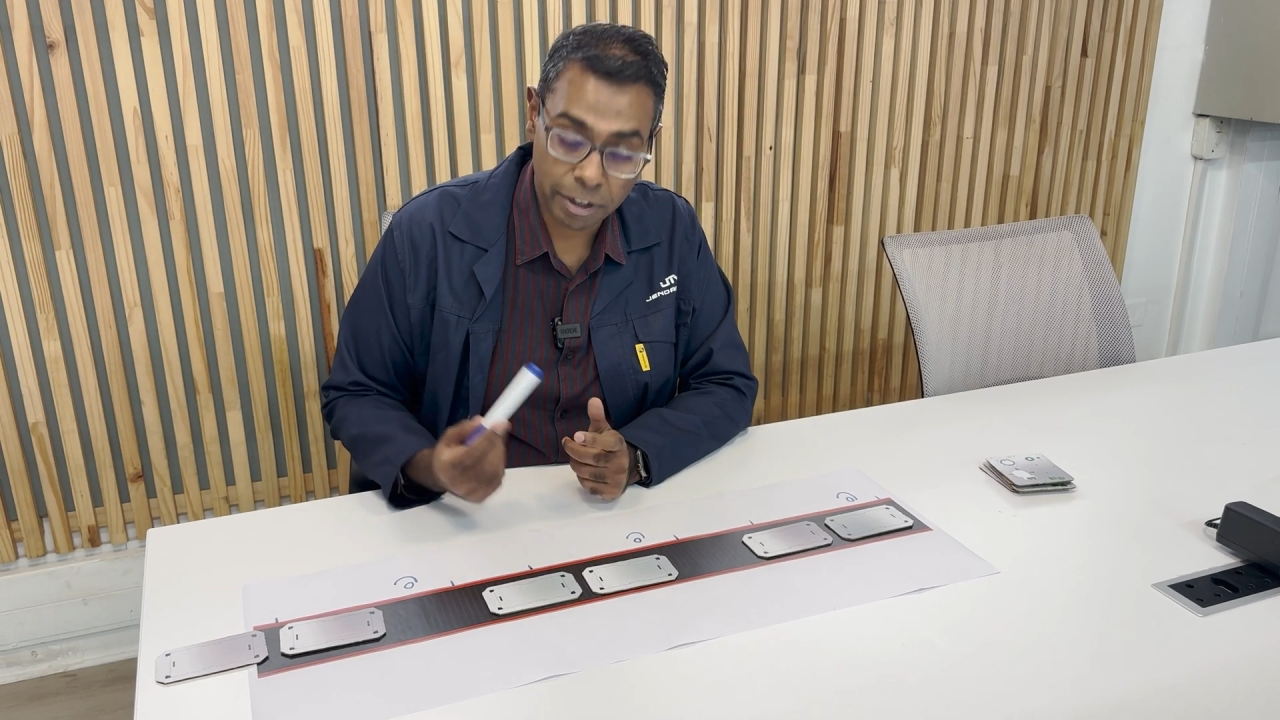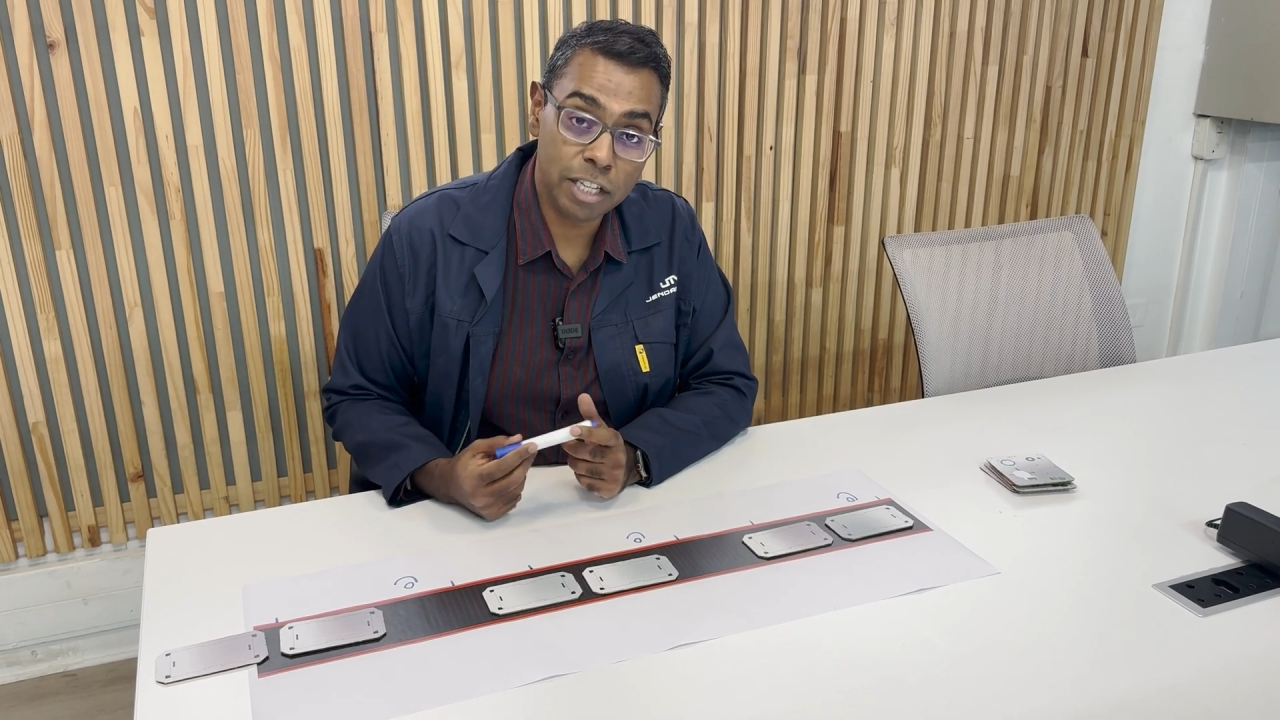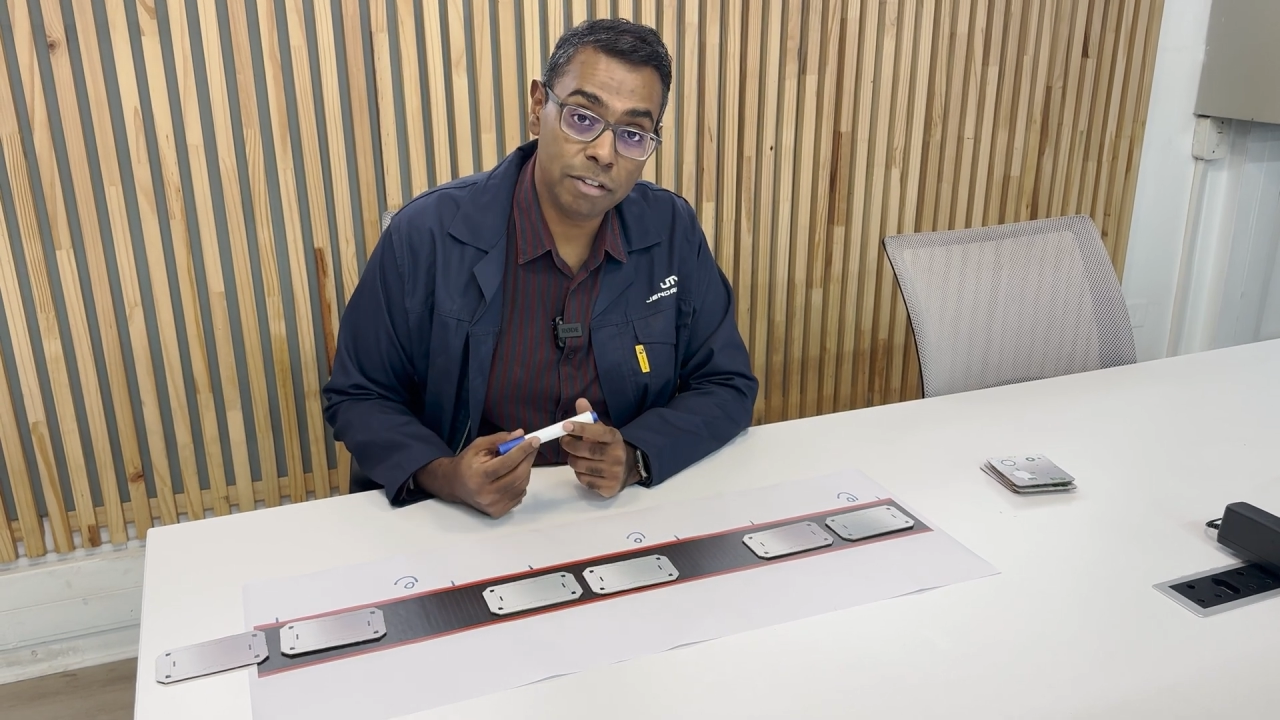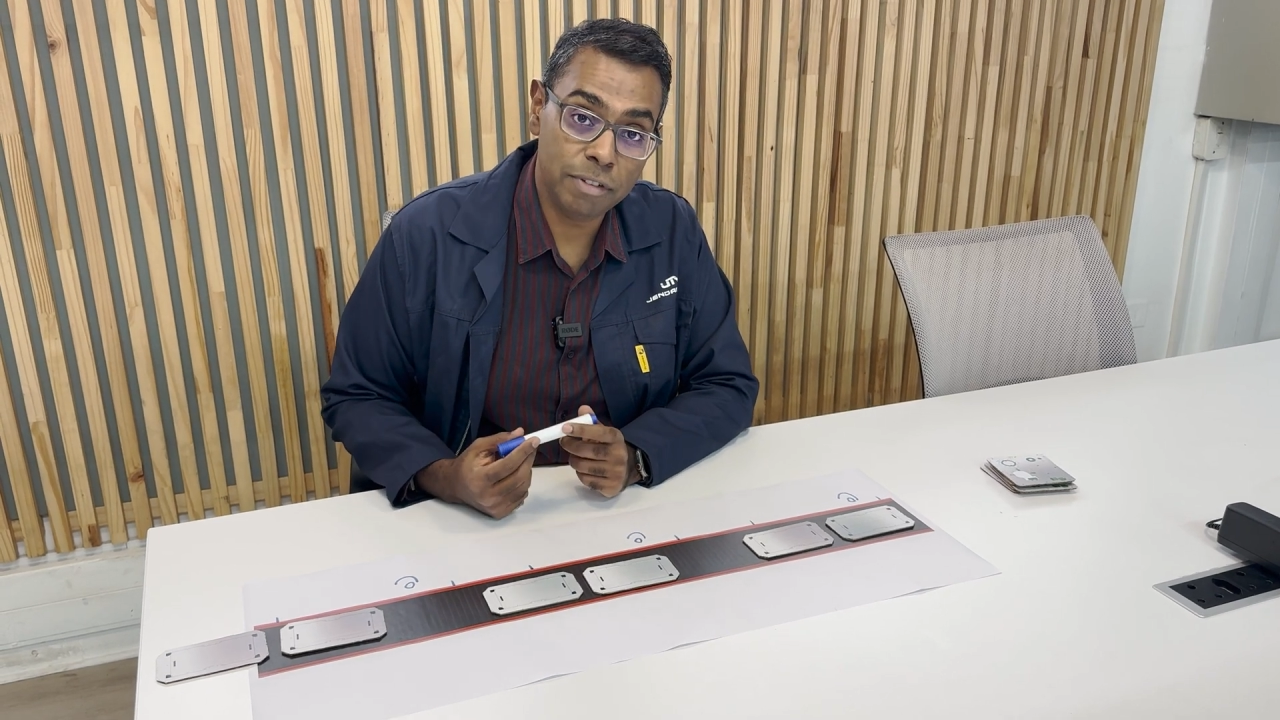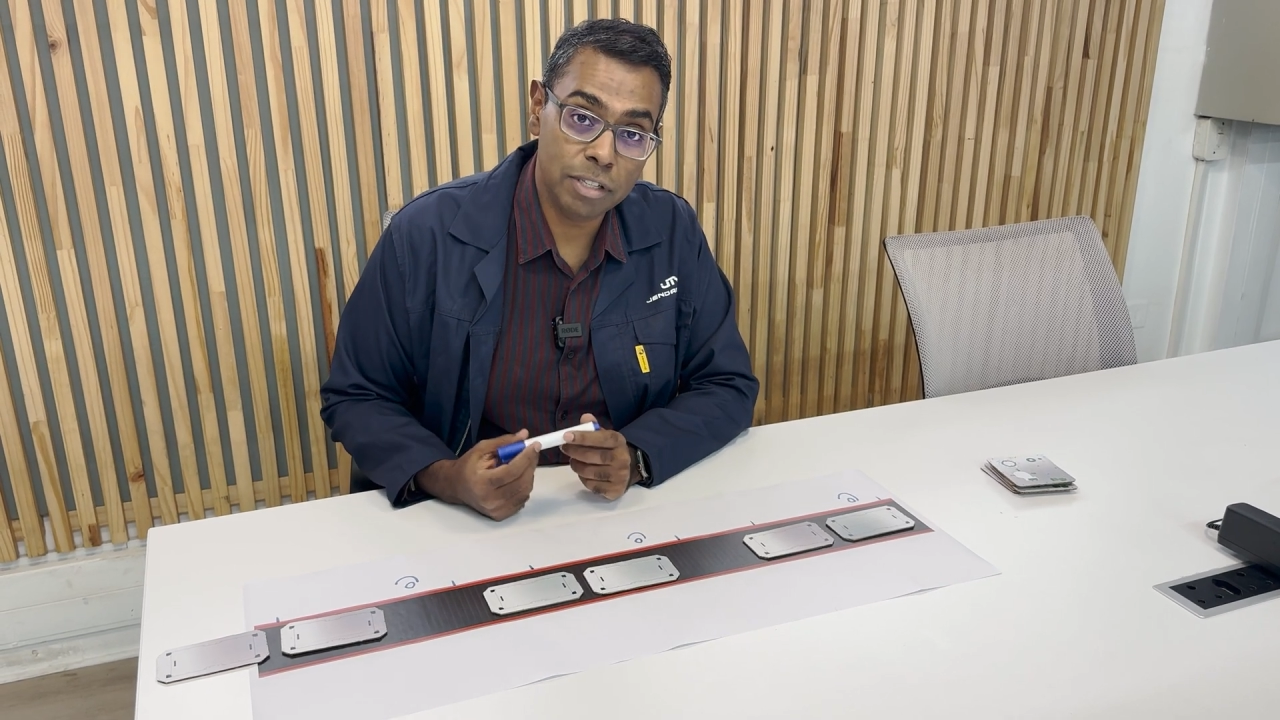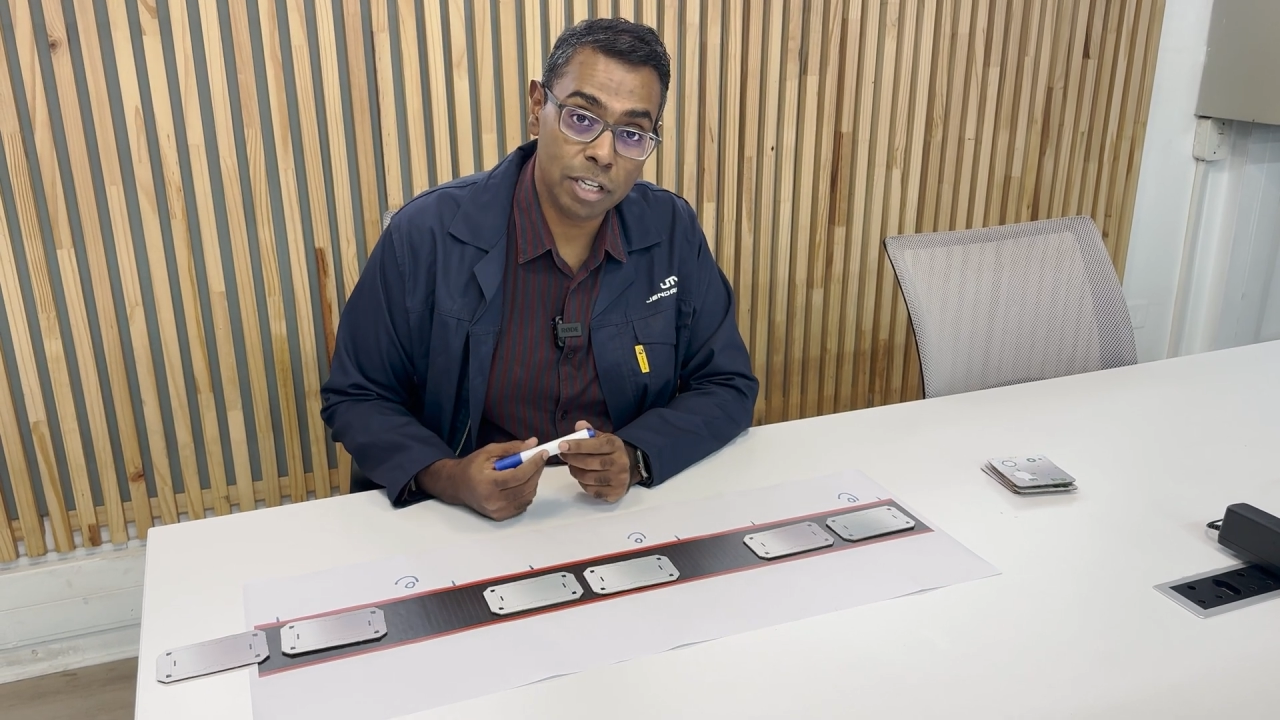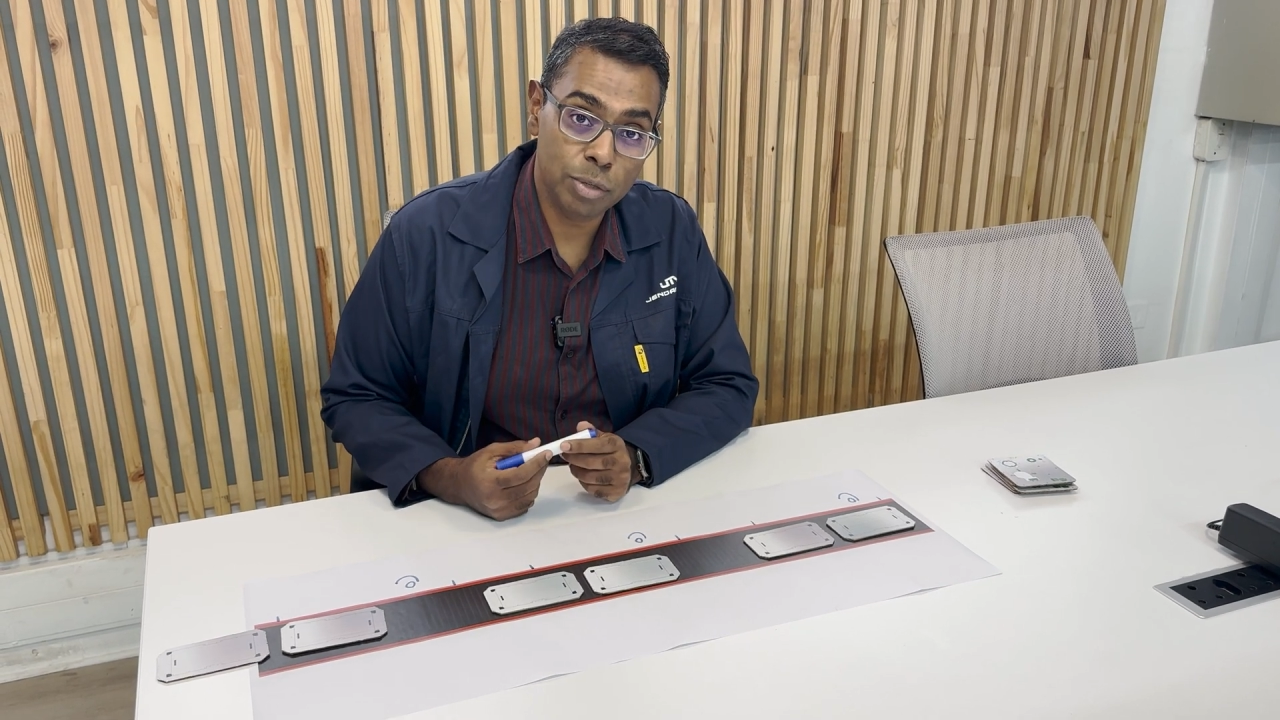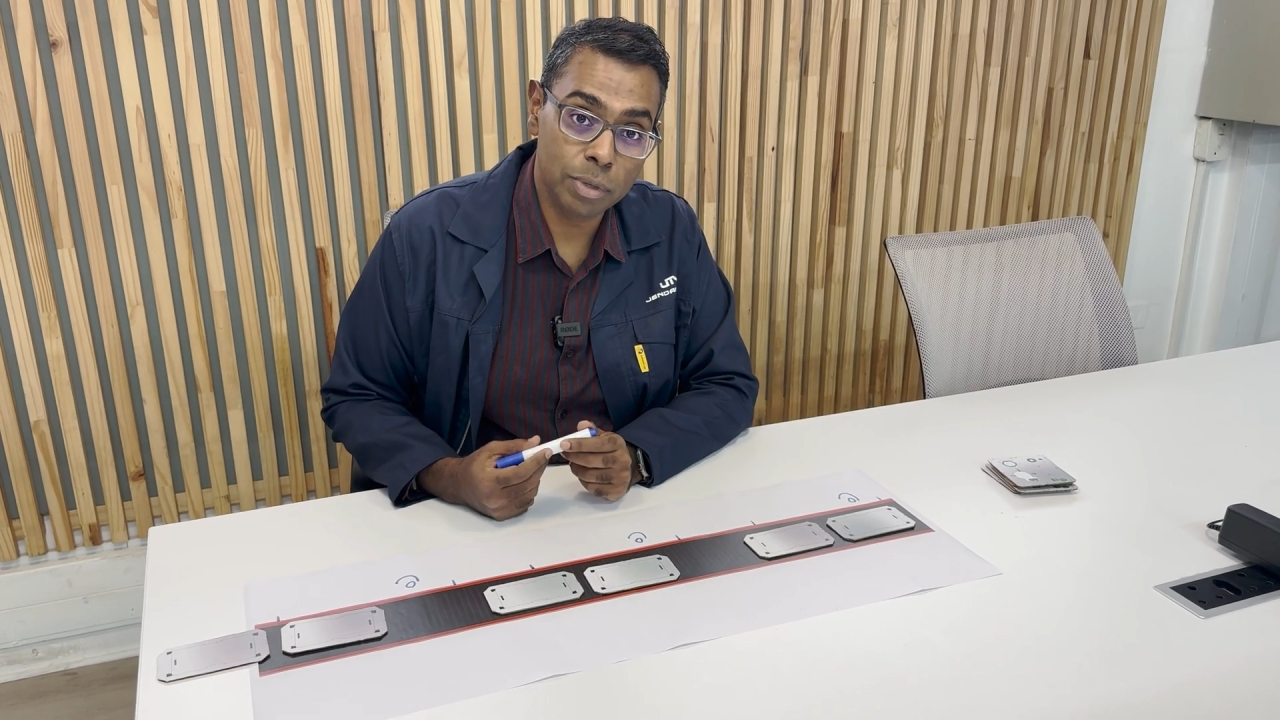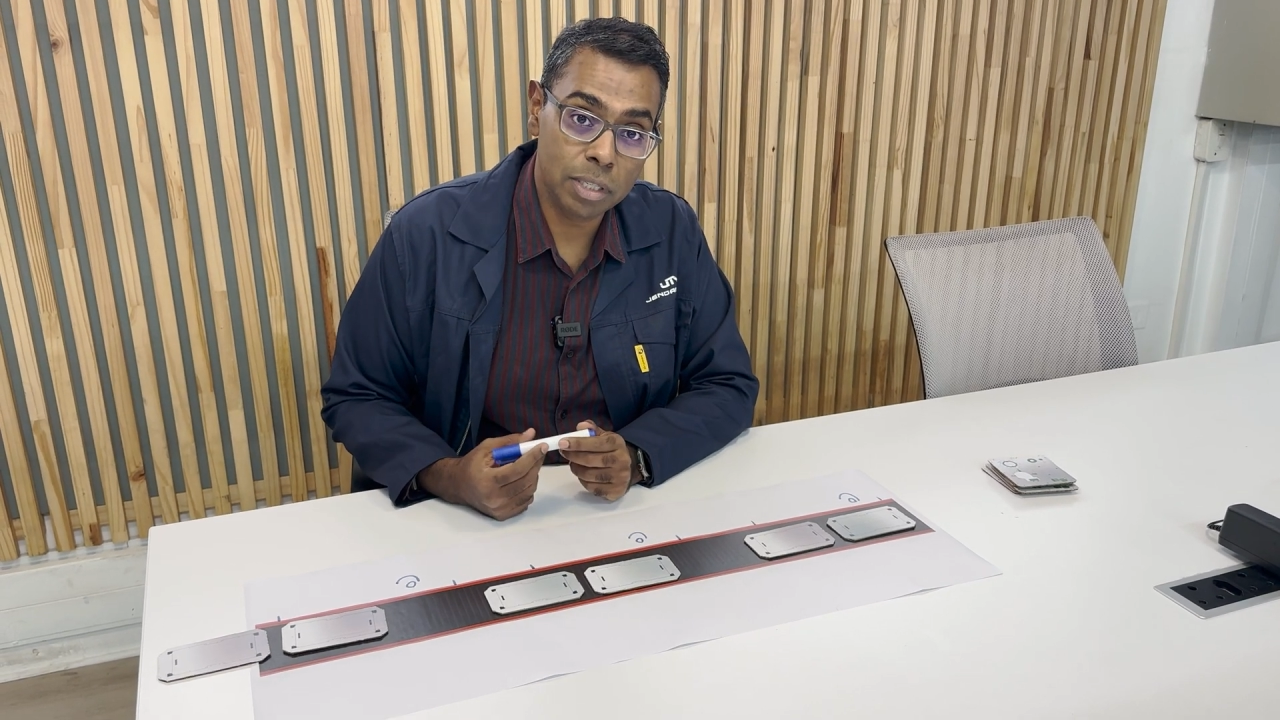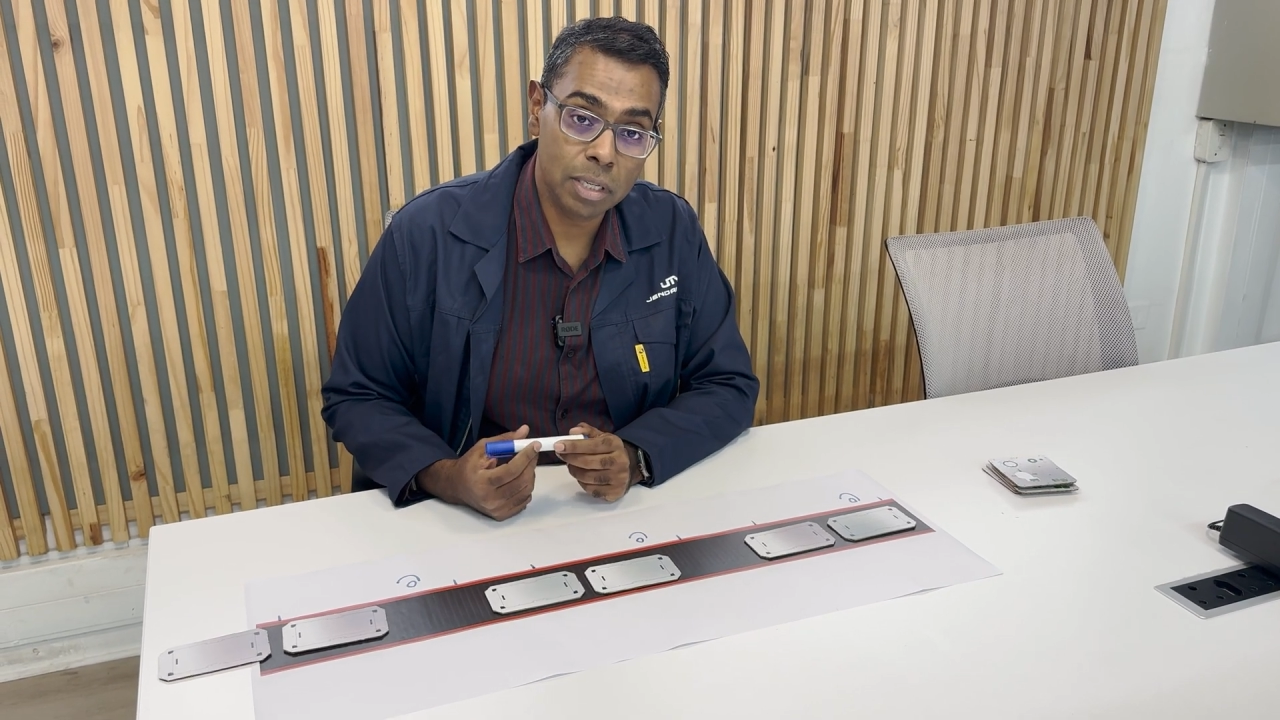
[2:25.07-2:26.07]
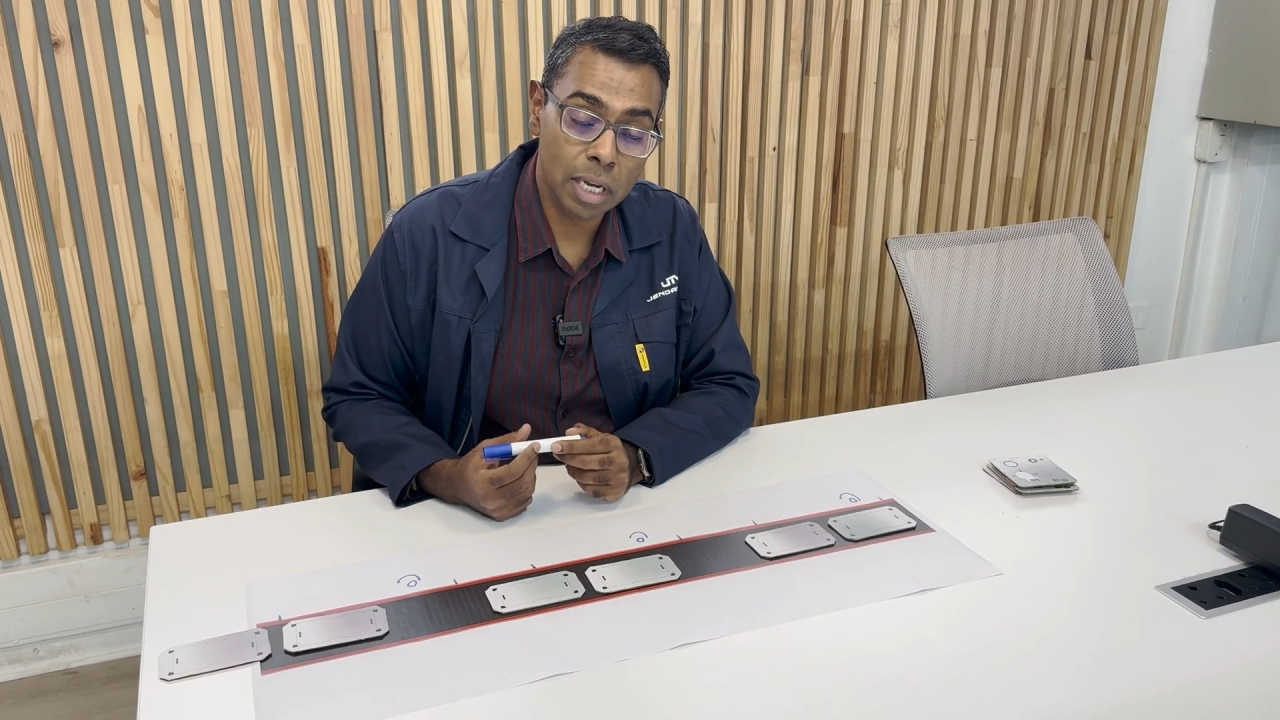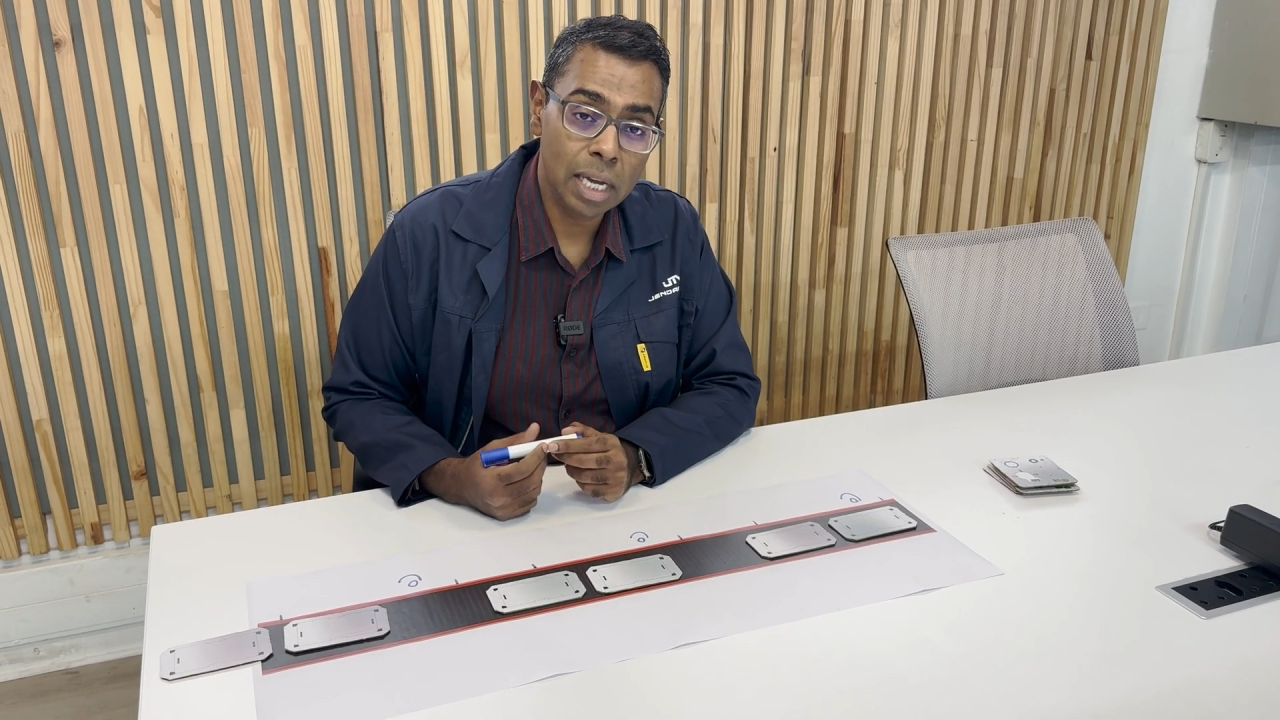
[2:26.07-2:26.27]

AGVs that you would